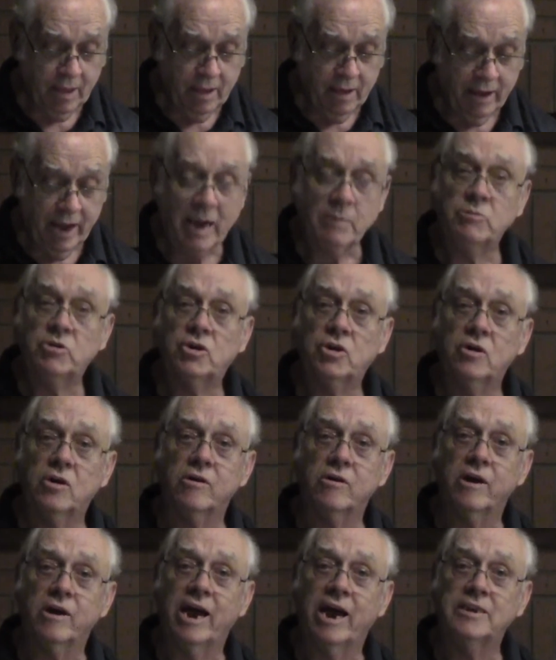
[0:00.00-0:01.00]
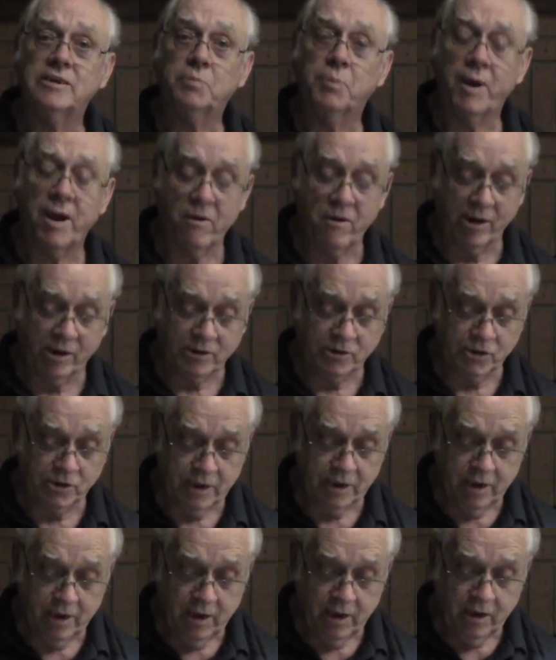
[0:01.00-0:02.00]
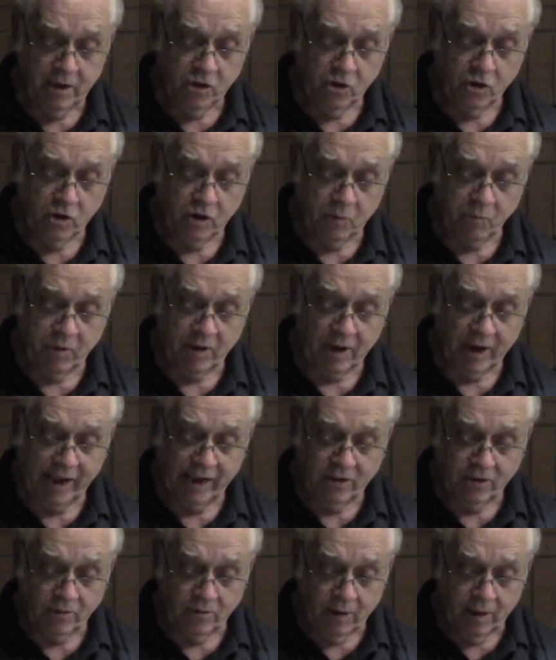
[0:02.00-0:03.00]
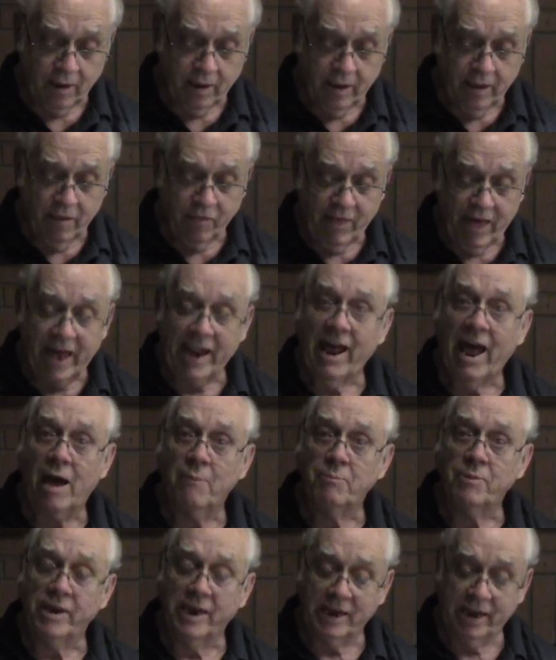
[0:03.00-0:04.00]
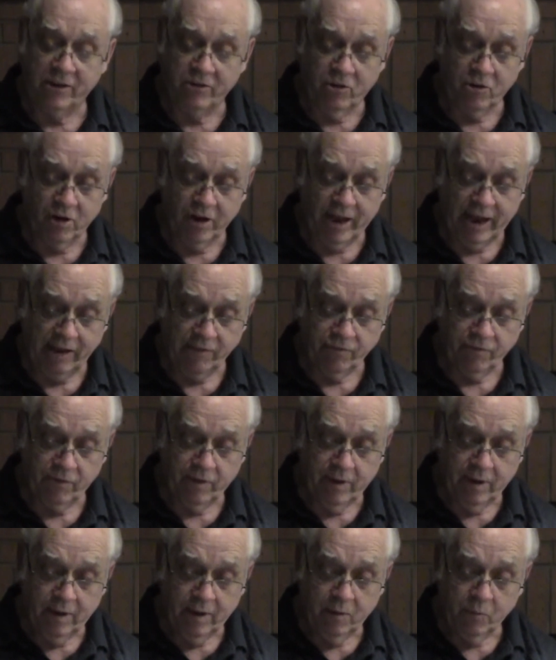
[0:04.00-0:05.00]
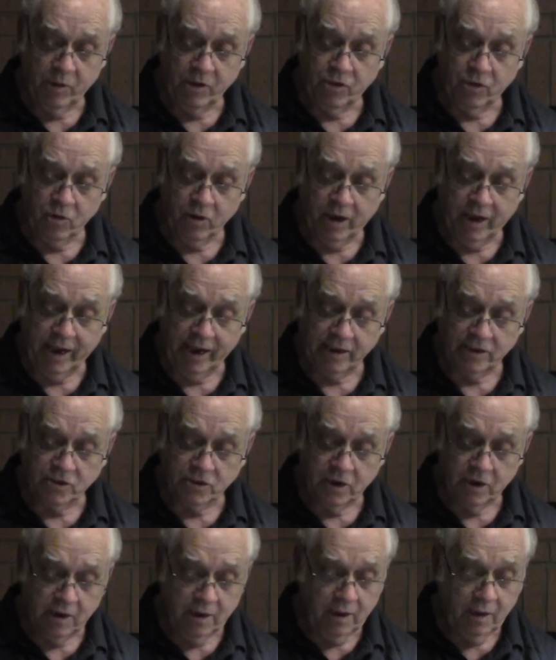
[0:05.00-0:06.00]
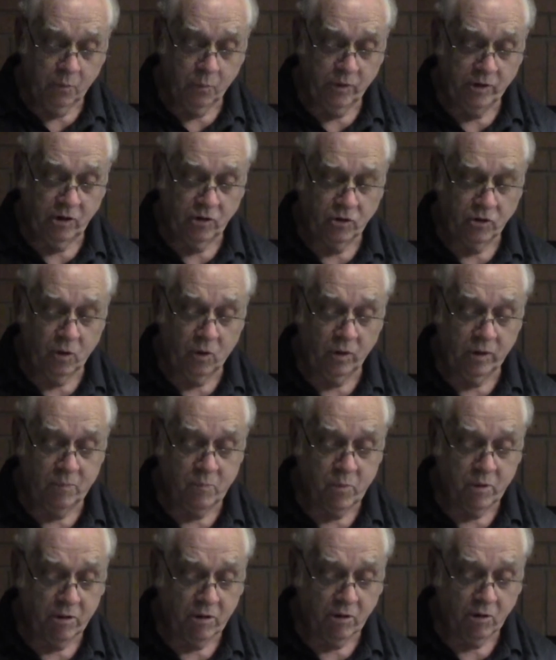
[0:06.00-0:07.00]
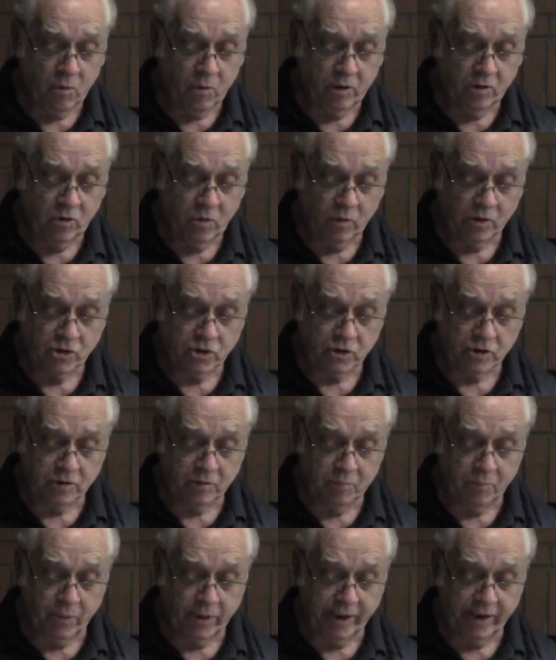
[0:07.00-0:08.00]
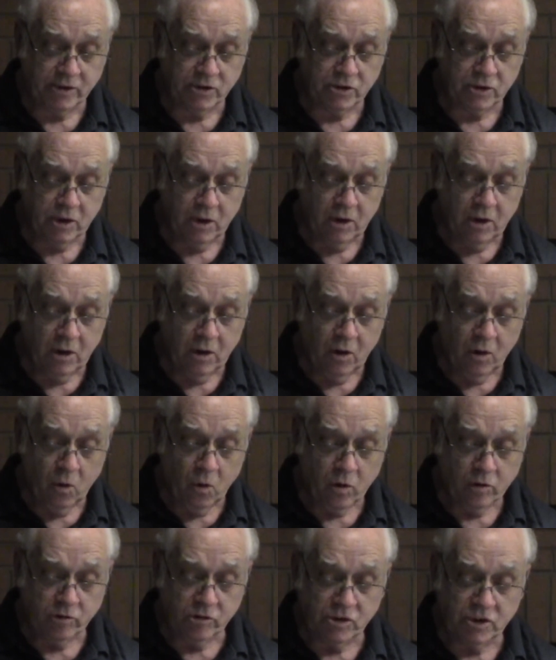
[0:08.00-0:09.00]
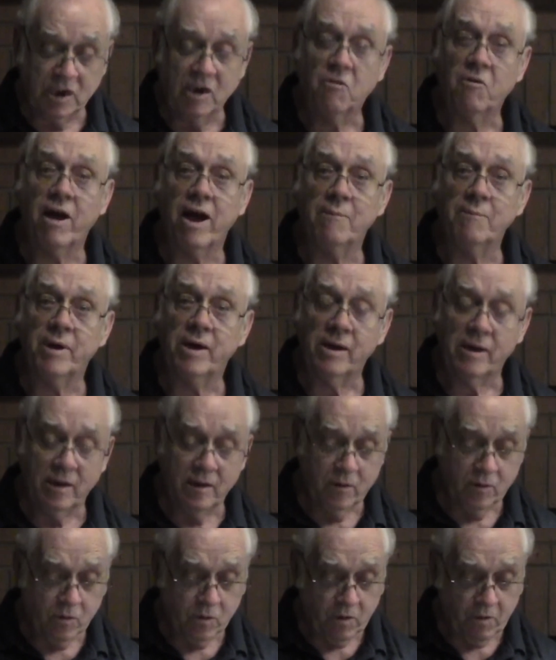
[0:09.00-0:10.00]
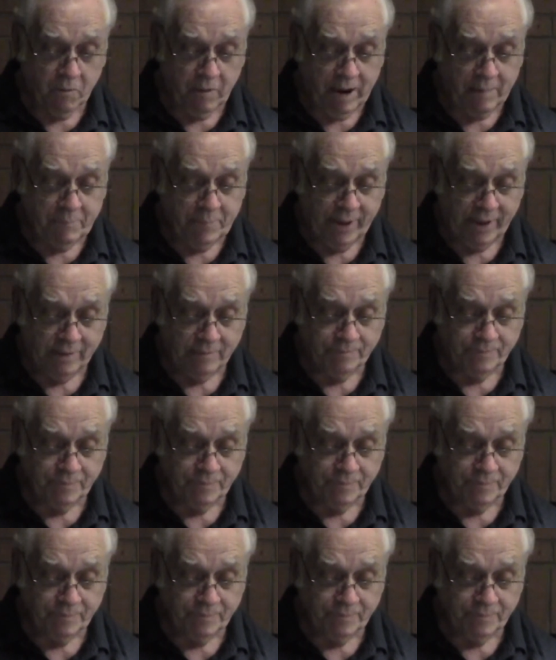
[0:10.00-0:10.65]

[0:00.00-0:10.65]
I'm sure, as parents, you can relate that happening in your life with your kids when you told them we are going to a certain place or to see grandma or grandpa.